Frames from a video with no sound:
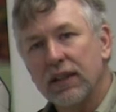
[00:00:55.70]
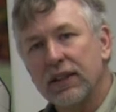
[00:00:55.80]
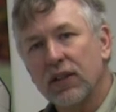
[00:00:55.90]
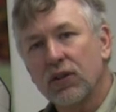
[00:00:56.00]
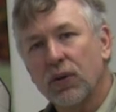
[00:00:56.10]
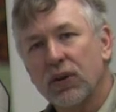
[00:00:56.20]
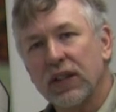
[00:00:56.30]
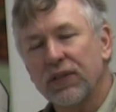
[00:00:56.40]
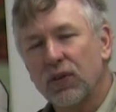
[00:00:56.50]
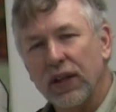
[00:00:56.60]
The center
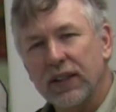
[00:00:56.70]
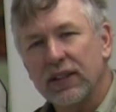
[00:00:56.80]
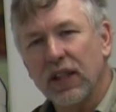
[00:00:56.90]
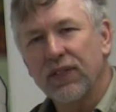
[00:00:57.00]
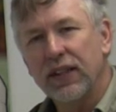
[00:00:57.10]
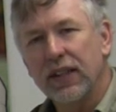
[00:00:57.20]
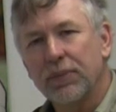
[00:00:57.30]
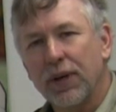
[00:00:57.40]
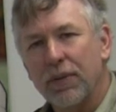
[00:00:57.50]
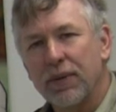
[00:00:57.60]
cores have great
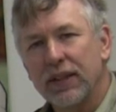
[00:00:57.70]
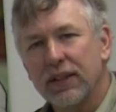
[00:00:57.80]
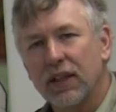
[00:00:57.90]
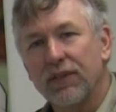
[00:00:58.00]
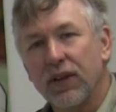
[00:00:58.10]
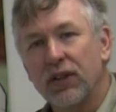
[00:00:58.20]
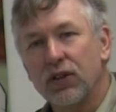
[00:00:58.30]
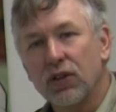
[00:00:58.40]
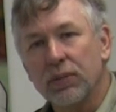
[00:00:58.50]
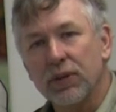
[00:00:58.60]
self-healing properties and are very
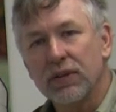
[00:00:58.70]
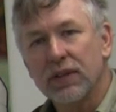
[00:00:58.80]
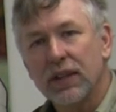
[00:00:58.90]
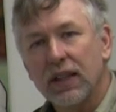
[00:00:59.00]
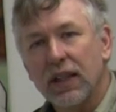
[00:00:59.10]
durable.